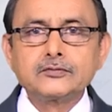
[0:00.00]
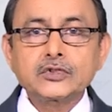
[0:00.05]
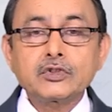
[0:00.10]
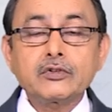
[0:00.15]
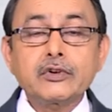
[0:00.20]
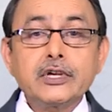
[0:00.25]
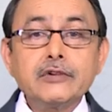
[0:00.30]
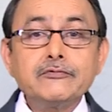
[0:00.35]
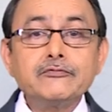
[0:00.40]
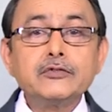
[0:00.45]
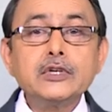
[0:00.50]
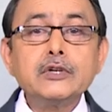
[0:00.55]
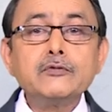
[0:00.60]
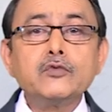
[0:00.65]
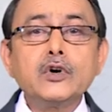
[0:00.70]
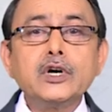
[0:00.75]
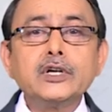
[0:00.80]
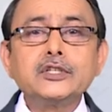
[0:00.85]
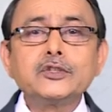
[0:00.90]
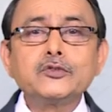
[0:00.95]
So, if we
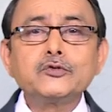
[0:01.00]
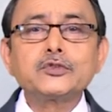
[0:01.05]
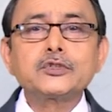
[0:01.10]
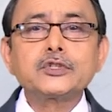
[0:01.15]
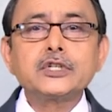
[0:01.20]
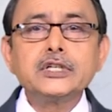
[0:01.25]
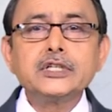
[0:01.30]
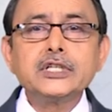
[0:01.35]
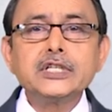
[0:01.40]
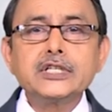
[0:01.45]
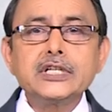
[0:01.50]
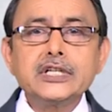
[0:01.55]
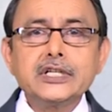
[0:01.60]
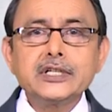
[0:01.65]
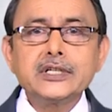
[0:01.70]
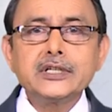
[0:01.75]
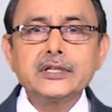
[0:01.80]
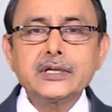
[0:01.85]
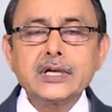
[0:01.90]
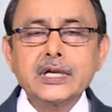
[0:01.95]
want to study
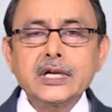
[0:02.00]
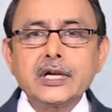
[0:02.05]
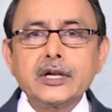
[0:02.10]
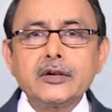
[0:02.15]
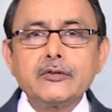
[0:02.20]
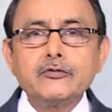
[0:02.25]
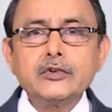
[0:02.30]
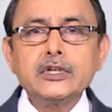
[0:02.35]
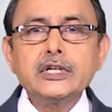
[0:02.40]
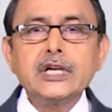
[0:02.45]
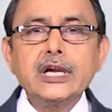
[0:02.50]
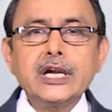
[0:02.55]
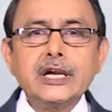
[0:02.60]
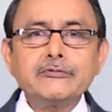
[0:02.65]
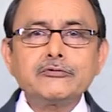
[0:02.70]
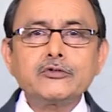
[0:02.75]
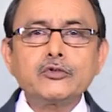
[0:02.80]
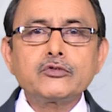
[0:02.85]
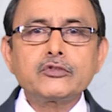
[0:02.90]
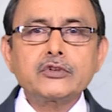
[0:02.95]
gender, we
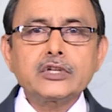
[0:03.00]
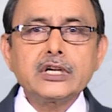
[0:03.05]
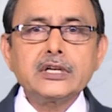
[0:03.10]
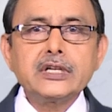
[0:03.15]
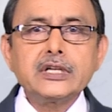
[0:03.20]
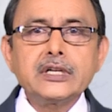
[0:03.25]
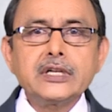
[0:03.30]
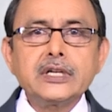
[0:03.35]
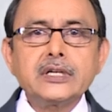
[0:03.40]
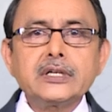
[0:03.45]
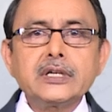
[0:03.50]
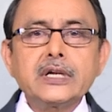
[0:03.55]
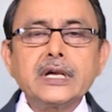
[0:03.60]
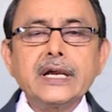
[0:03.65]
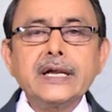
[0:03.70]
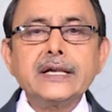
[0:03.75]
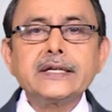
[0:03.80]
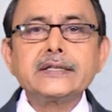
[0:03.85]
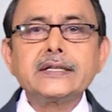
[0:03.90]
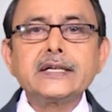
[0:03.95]
have to study it
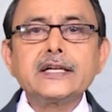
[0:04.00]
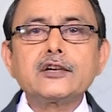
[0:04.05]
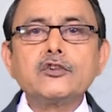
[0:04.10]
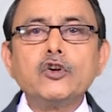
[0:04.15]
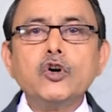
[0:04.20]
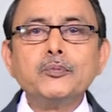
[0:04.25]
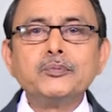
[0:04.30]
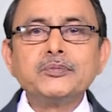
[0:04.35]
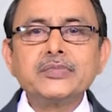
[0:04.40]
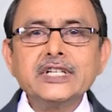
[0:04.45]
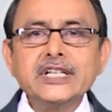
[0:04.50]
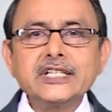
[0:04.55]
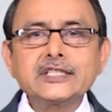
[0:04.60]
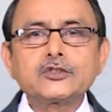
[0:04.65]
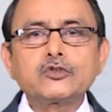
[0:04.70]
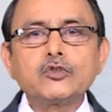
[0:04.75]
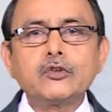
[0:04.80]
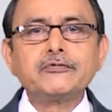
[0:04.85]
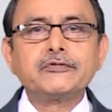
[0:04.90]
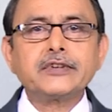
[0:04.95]
as a
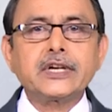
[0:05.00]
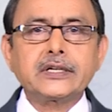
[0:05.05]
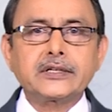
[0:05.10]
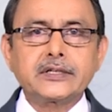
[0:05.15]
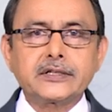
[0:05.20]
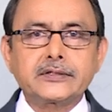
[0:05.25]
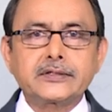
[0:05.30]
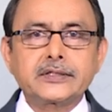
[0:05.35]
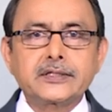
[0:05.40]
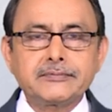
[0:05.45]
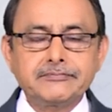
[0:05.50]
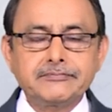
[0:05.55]
complex of factors